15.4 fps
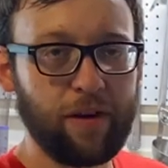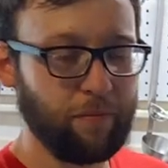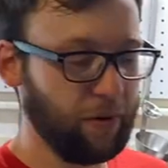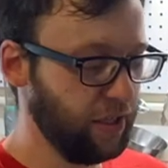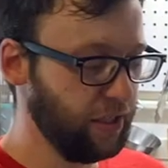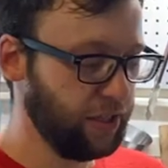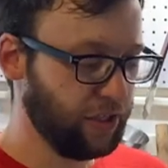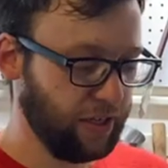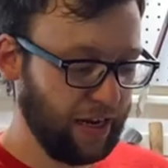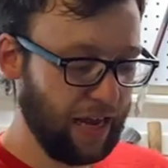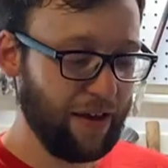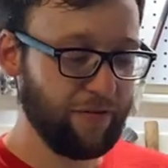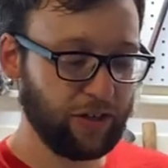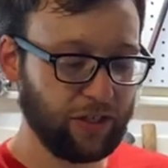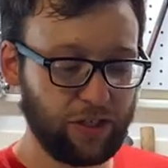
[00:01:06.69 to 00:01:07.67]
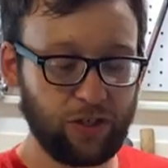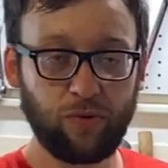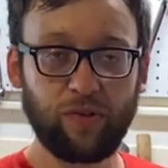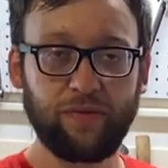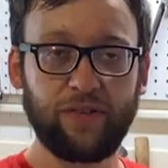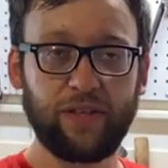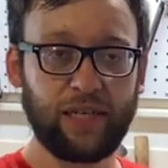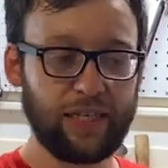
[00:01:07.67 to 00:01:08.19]
but having two
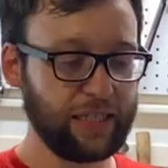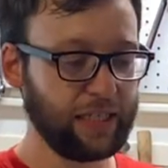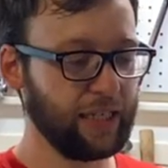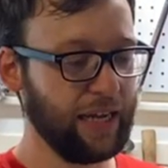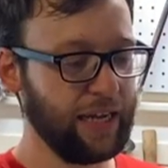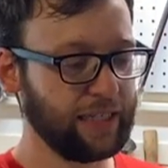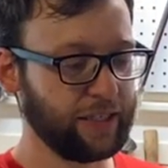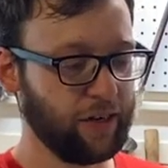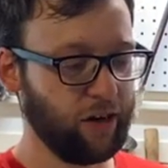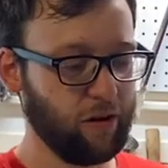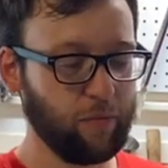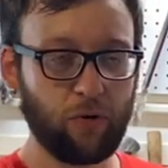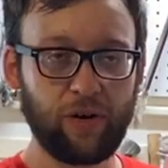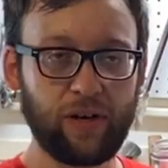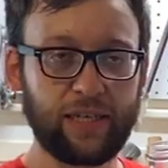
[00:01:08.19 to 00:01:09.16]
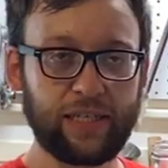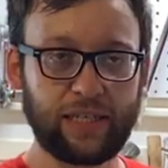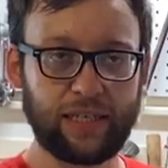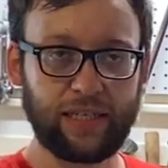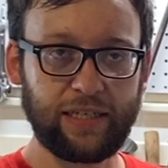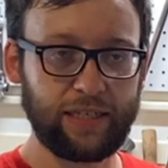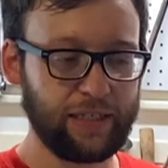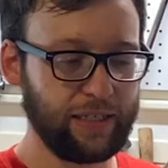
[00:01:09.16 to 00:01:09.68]
of these glass carboys
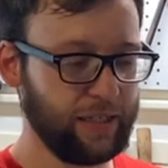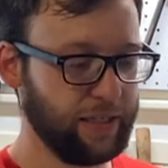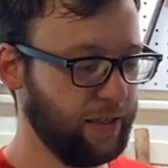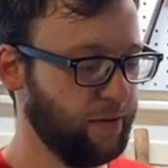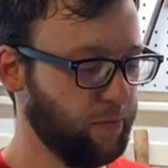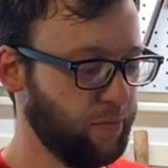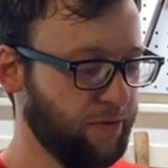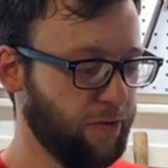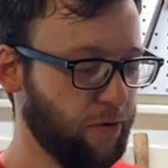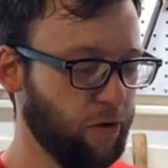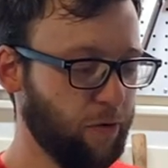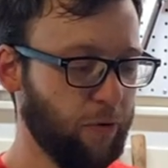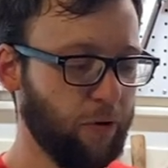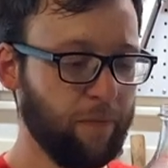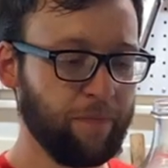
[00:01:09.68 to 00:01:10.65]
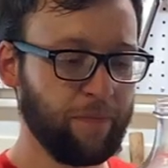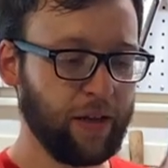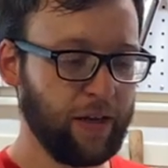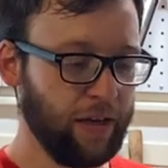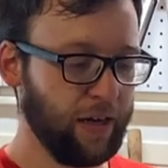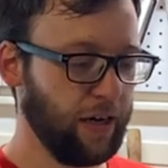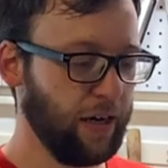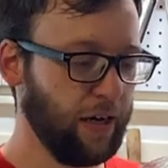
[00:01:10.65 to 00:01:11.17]
is preferable.
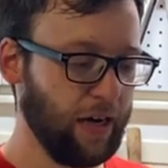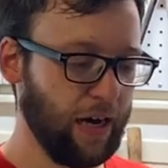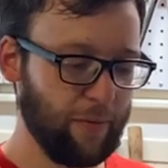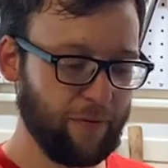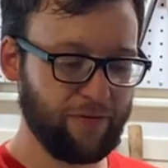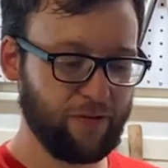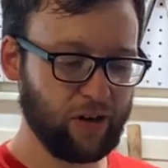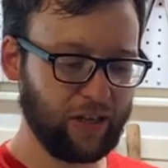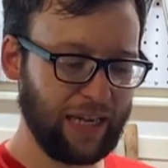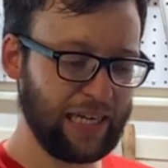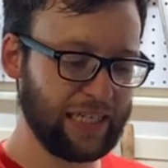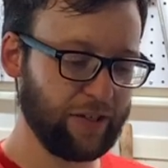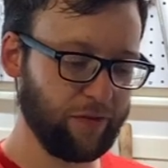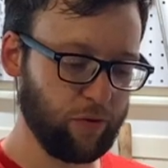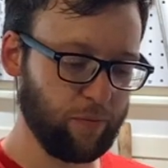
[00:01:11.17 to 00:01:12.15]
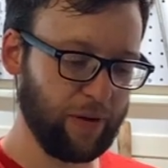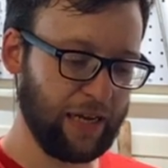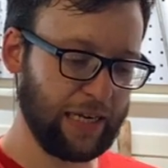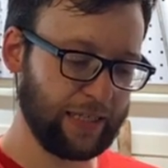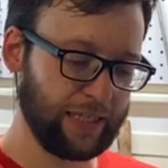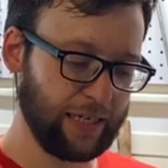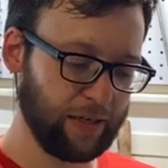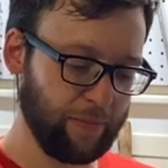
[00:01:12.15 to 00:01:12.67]
Uh, I prefer glass over
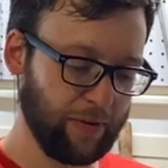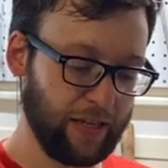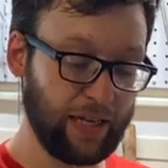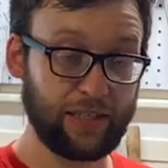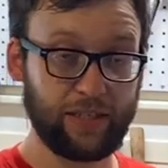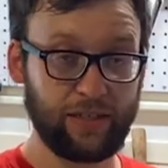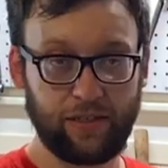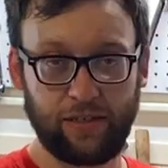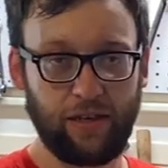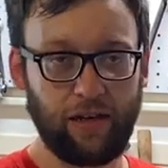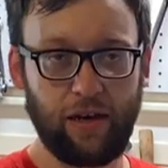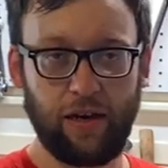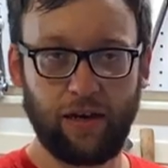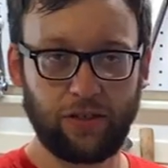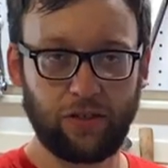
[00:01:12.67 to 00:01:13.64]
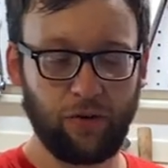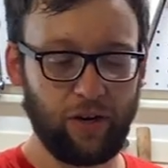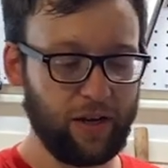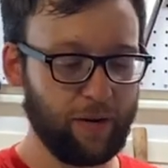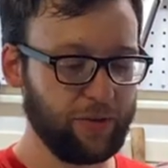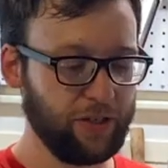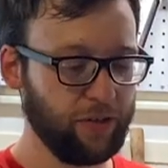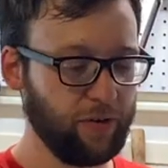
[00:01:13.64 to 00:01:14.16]
plastic, but that's totally
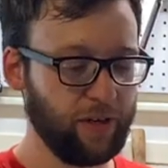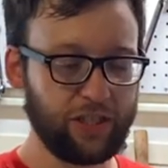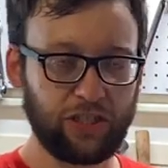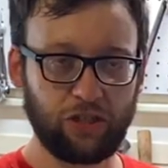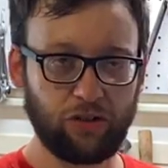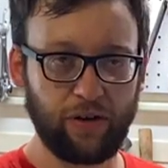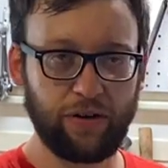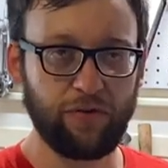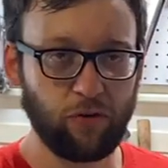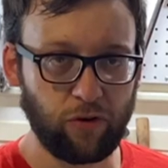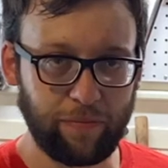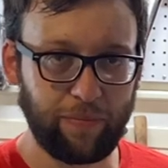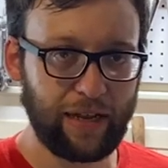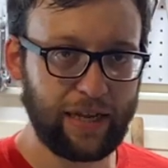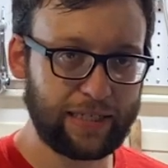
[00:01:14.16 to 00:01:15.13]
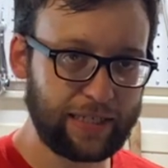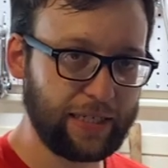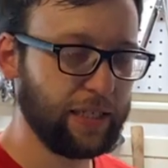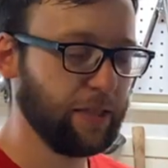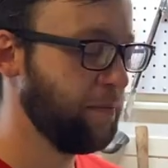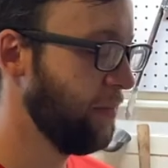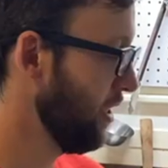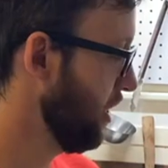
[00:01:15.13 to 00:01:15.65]
up to you. I just try to avoid plastics
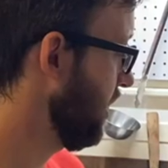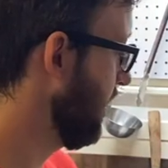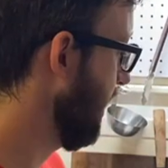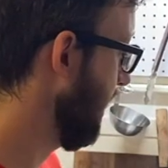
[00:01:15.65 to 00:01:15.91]
as much as I